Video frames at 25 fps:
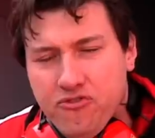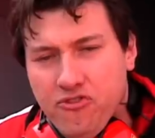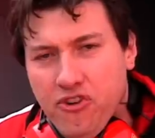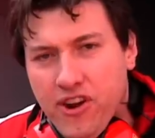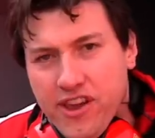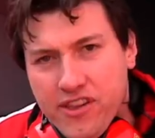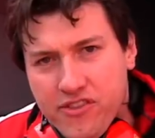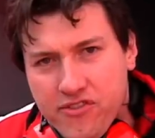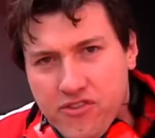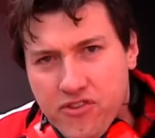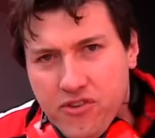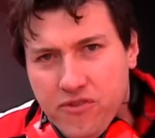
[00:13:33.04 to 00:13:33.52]

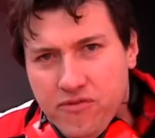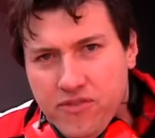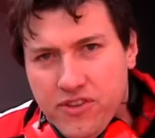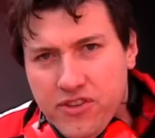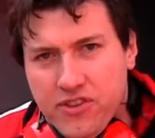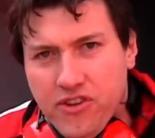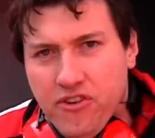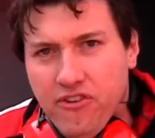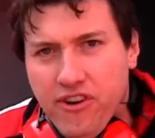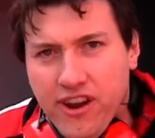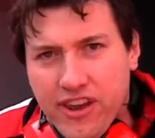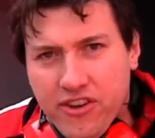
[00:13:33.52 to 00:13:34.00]
trace of the
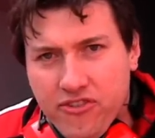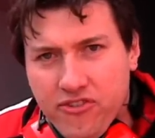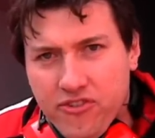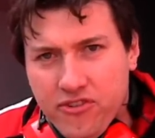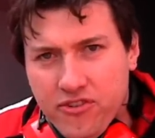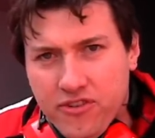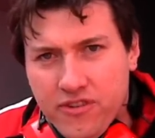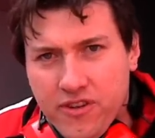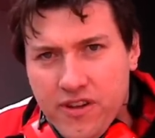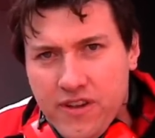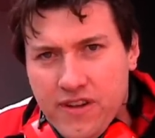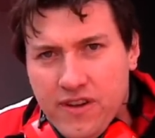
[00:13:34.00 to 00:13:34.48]

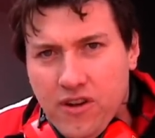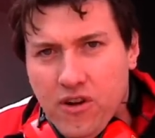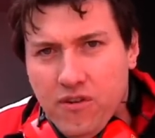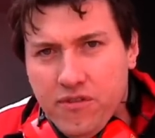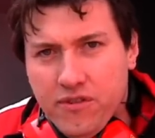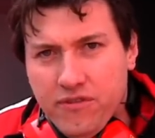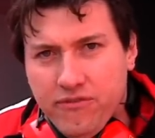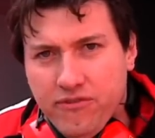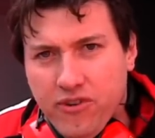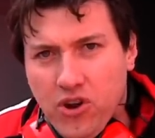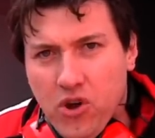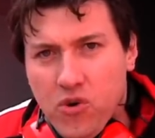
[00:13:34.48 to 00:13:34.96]
direction of
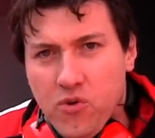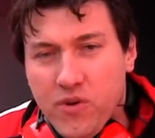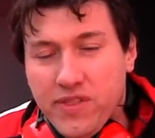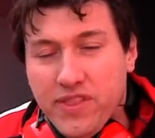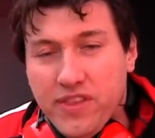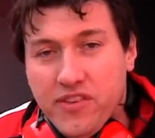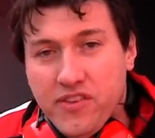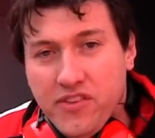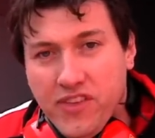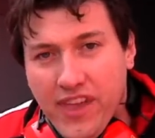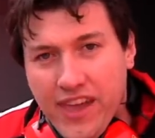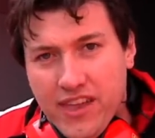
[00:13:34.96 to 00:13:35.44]
the flow and
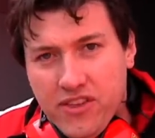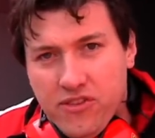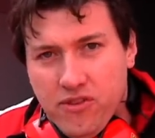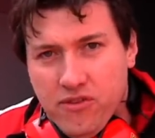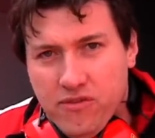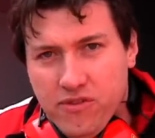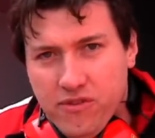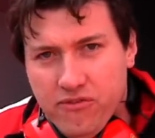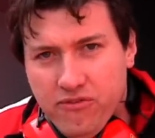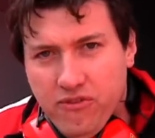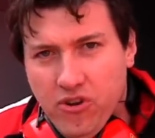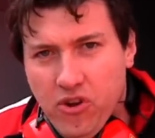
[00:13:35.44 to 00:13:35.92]
the state
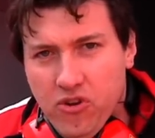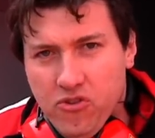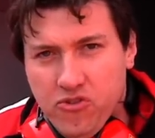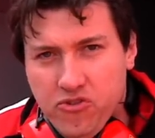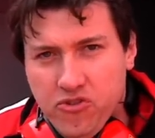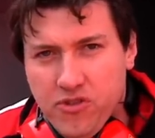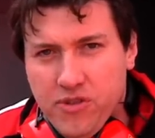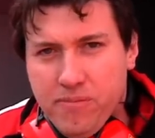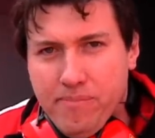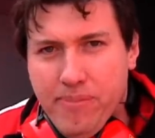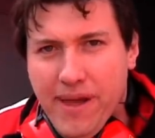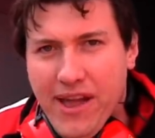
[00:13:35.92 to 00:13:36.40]
of the flow,
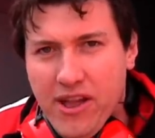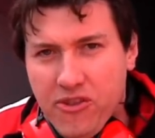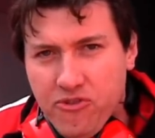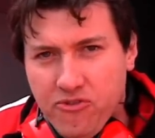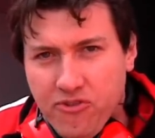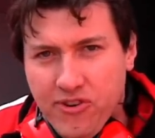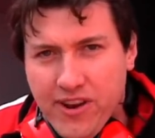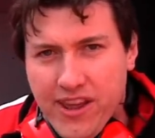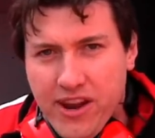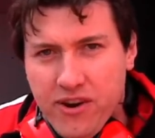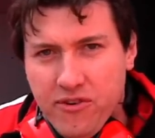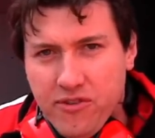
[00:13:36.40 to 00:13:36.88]
so the
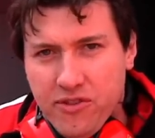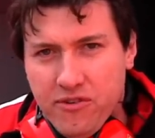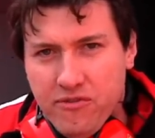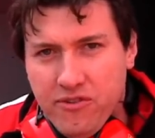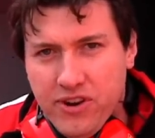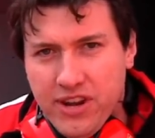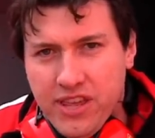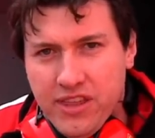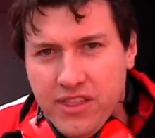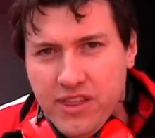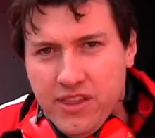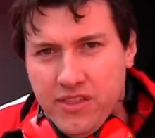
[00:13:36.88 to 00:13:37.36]
boundary layer, and
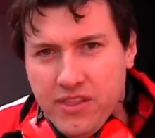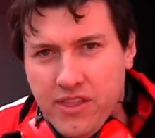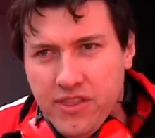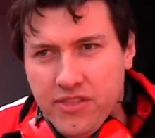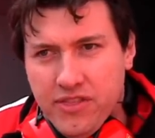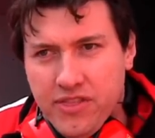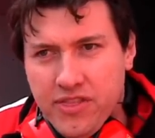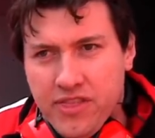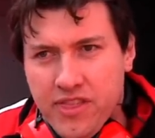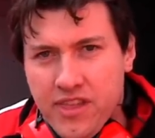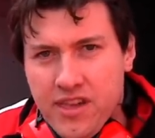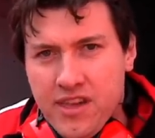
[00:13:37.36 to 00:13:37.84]

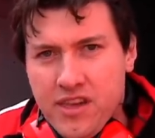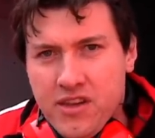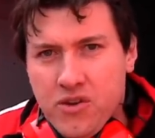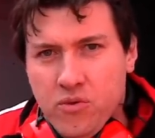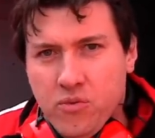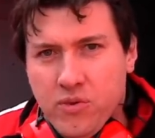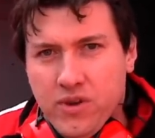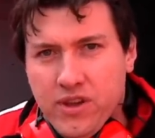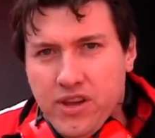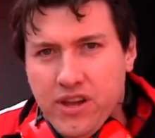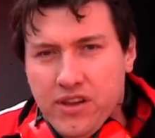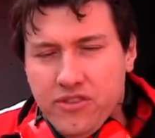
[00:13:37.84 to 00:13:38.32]

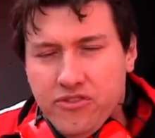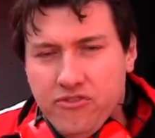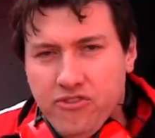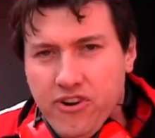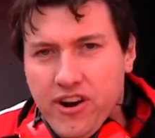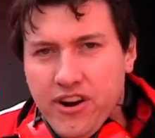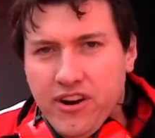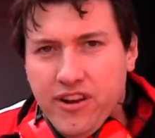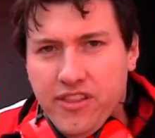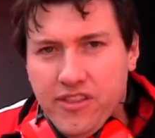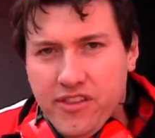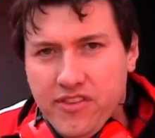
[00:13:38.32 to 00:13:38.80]
we
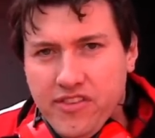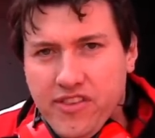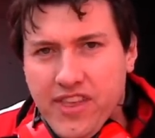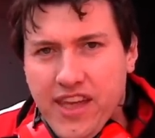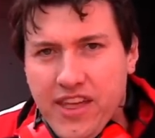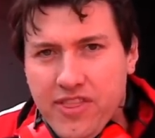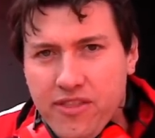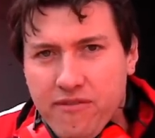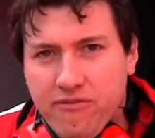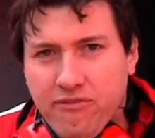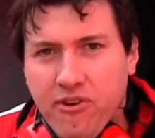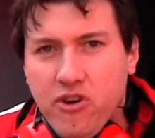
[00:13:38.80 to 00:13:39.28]
try and
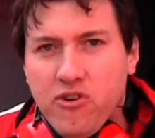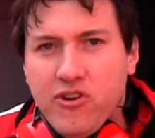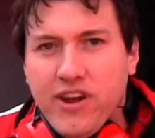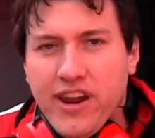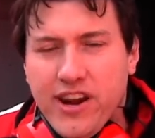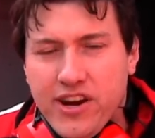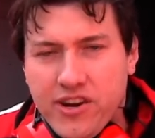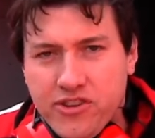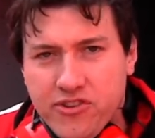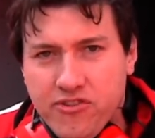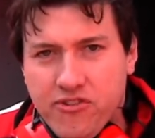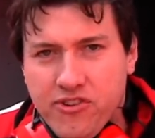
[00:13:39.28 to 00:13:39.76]
understand the flow
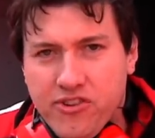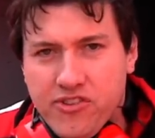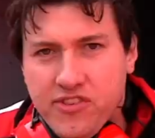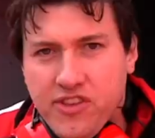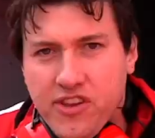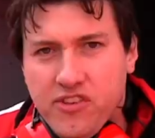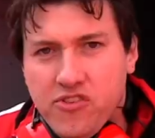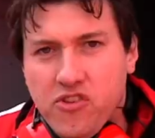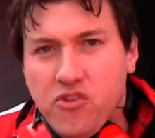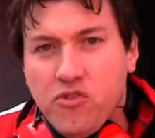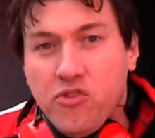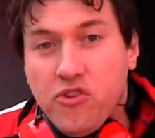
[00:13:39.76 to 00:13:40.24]

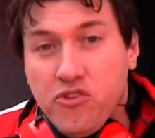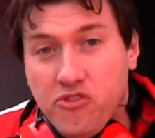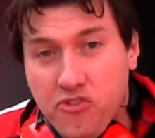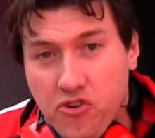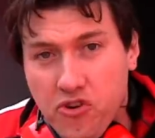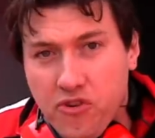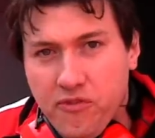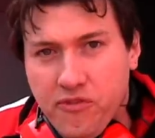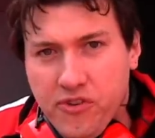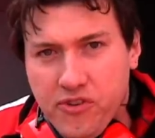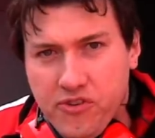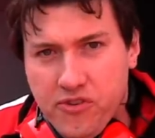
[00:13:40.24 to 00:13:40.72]
characteristics on the
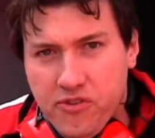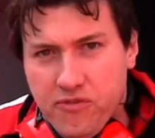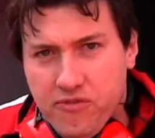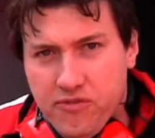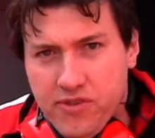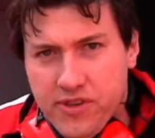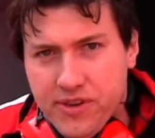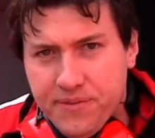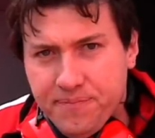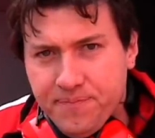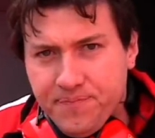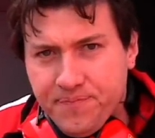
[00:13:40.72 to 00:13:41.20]
surface of
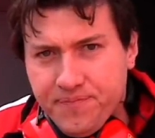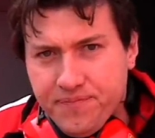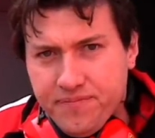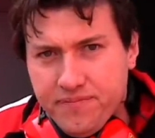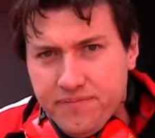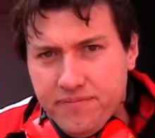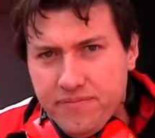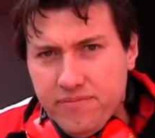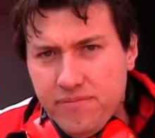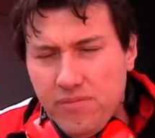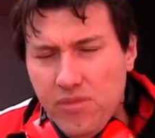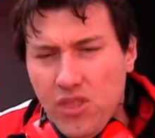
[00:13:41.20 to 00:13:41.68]

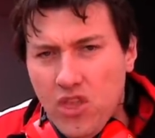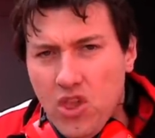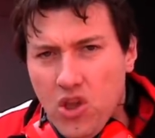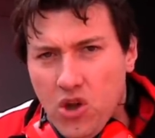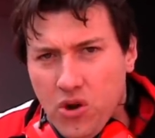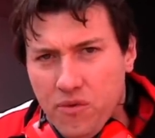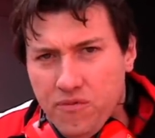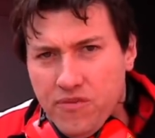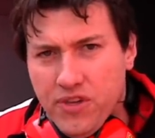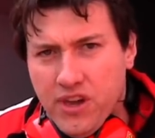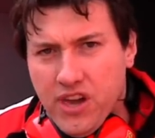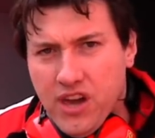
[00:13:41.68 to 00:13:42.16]

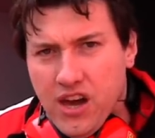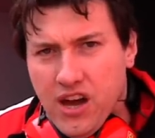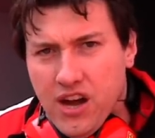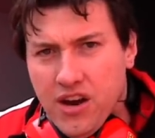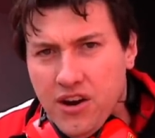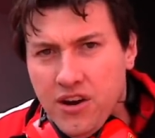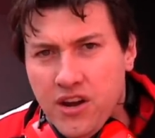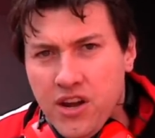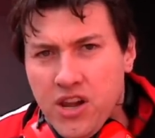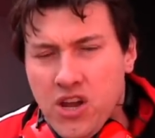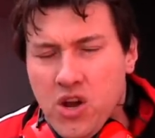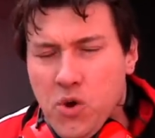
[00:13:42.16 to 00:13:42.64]
the
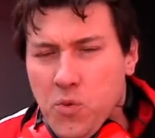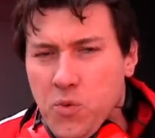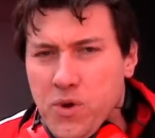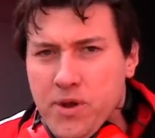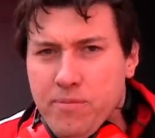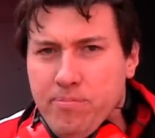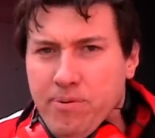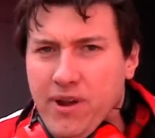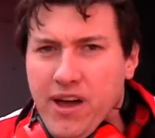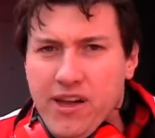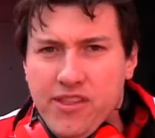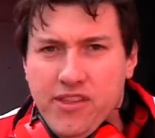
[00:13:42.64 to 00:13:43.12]
car. We
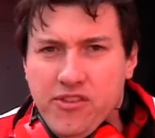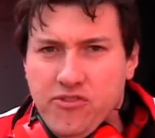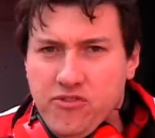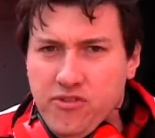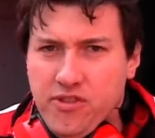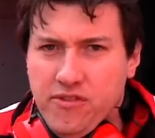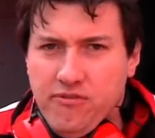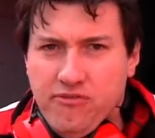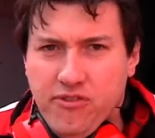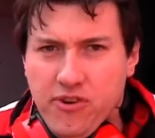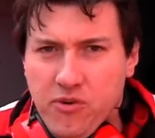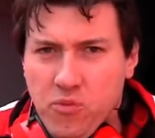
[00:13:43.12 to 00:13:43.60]
apply this to
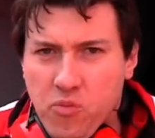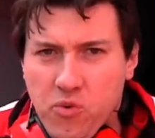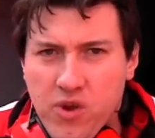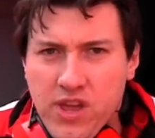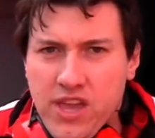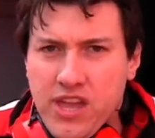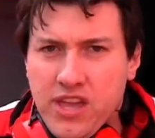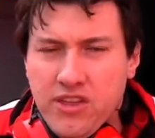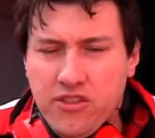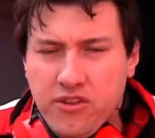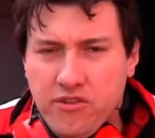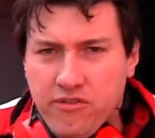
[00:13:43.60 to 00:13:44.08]
the front
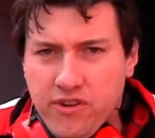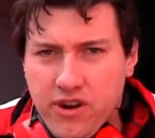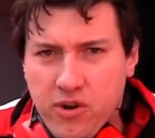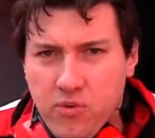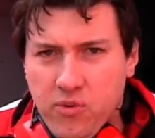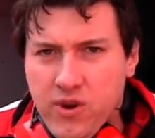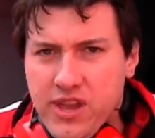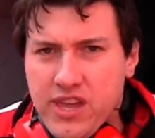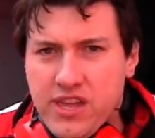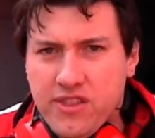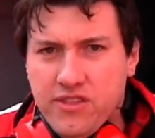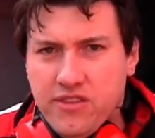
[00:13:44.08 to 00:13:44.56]
wing, the rear
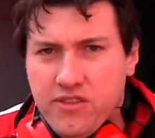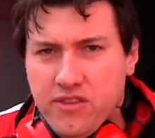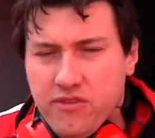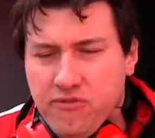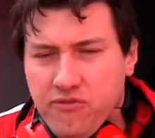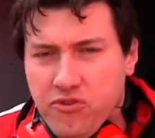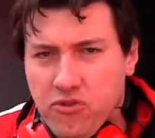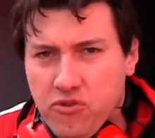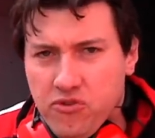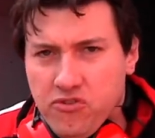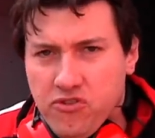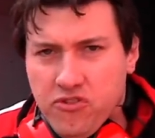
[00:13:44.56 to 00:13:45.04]
wing, the
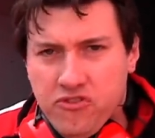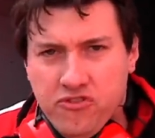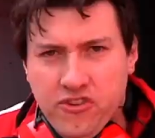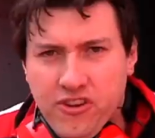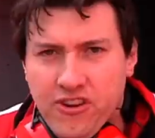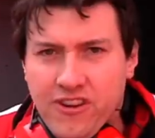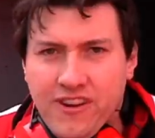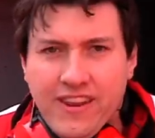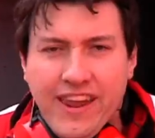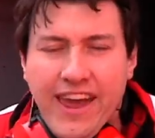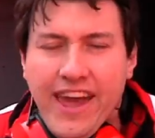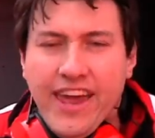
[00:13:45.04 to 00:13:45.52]
diffuser,
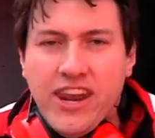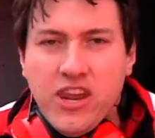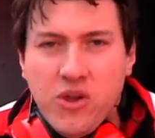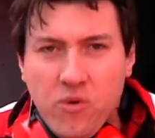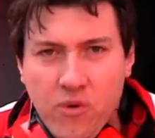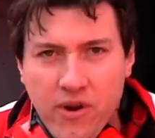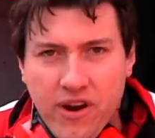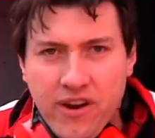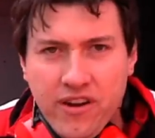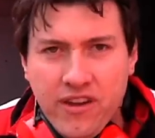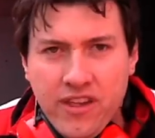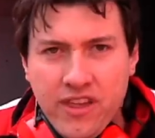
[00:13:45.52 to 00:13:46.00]
generally
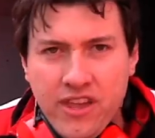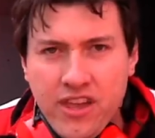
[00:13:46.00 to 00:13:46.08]
anywhere